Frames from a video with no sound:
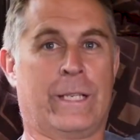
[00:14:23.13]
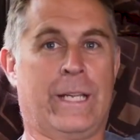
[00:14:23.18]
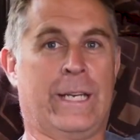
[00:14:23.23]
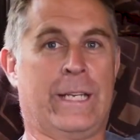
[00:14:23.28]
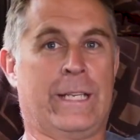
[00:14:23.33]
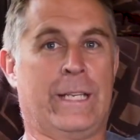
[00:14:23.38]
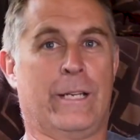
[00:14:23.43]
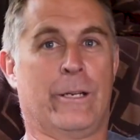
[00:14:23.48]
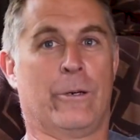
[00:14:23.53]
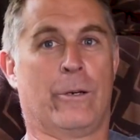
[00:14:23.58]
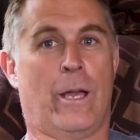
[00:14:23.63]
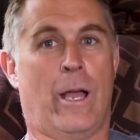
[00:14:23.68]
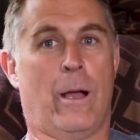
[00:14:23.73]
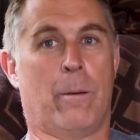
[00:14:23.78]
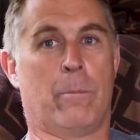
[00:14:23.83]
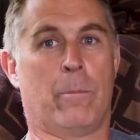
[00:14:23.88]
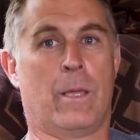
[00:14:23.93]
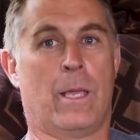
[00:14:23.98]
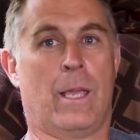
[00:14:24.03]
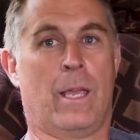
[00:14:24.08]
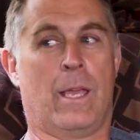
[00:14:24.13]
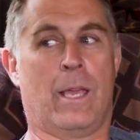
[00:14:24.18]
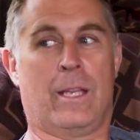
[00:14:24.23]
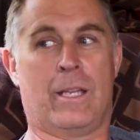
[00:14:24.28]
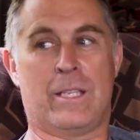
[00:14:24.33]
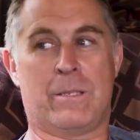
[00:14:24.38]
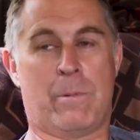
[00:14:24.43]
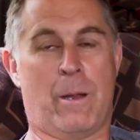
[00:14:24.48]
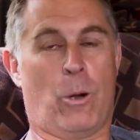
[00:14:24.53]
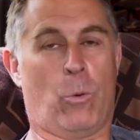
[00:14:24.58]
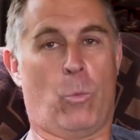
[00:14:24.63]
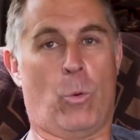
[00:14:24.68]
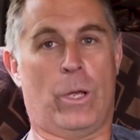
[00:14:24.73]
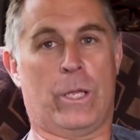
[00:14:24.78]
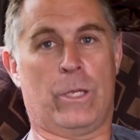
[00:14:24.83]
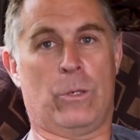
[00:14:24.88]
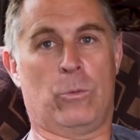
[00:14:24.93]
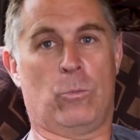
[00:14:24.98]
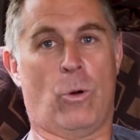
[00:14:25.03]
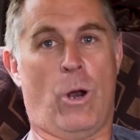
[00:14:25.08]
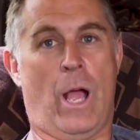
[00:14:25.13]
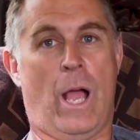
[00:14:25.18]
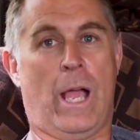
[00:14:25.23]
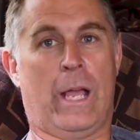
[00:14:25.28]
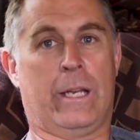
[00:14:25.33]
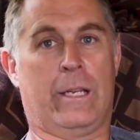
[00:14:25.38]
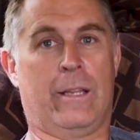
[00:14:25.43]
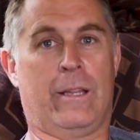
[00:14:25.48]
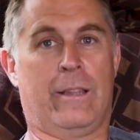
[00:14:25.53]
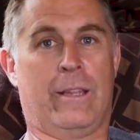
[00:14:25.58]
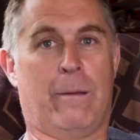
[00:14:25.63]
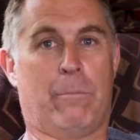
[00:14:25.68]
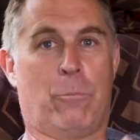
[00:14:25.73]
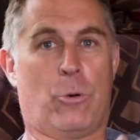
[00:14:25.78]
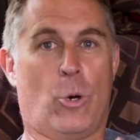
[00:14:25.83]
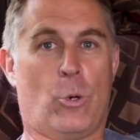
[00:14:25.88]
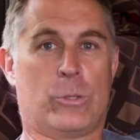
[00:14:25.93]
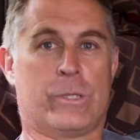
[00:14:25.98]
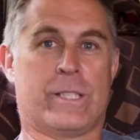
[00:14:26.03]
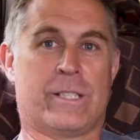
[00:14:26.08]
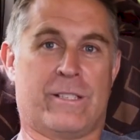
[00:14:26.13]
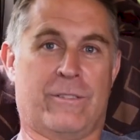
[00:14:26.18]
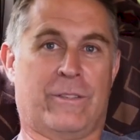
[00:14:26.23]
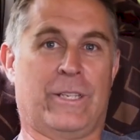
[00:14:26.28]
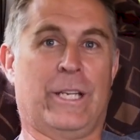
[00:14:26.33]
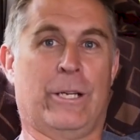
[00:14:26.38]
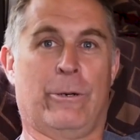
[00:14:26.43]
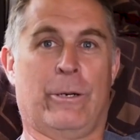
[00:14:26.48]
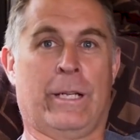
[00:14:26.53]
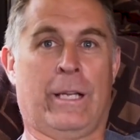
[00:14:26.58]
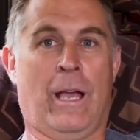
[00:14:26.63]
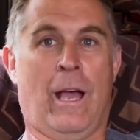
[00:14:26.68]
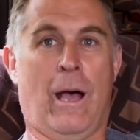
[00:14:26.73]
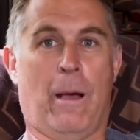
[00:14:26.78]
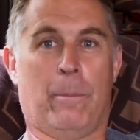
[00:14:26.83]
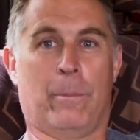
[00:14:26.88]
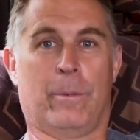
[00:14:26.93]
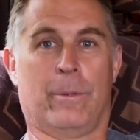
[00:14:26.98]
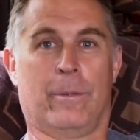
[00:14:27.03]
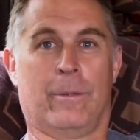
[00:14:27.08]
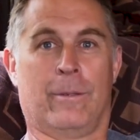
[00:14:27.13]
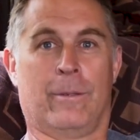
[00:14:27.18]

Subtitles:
and getting geared up. It doesn't matter what you ride. The process of gearing up.